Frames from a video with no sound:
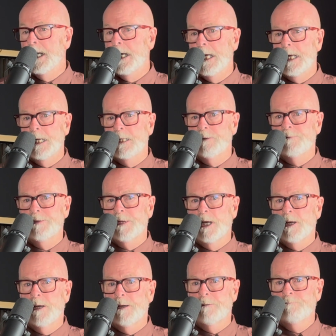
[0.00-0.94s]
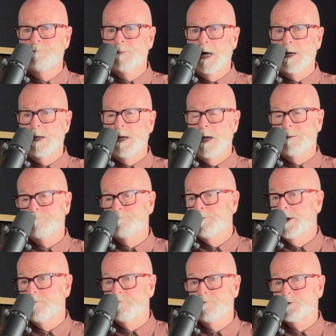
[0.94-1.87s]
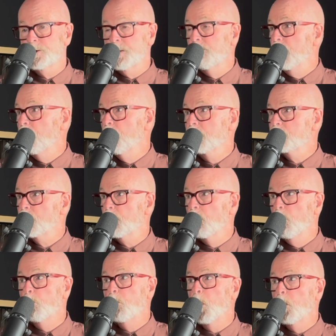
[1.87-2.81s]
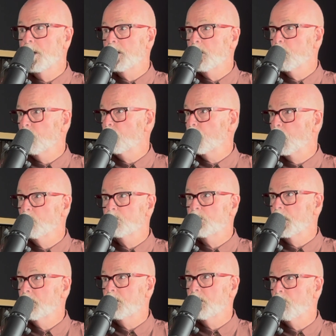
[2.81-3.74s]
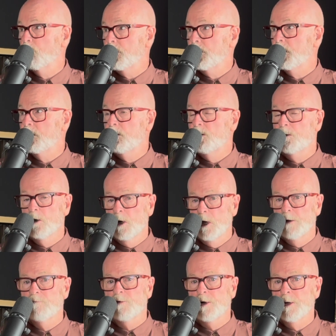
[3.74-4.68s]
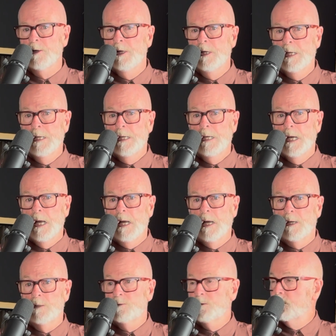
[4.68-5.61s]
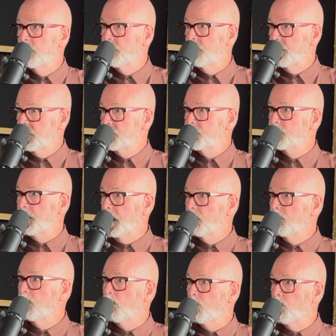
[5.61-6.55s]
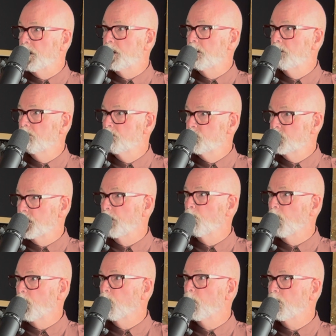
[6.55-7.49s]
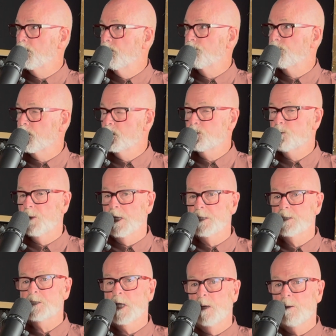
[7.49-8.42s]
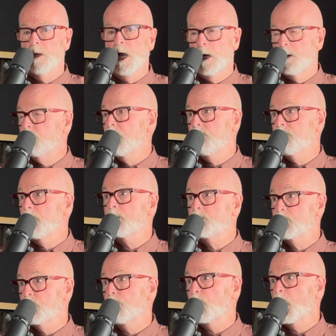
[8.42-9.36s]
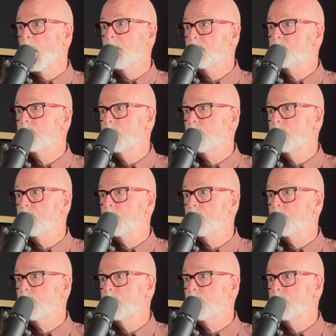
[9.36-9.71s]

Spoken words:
And if somebody wants to go point out a project that we didn't deliver to the extent that we said we would in the first place, I'd be very surprised.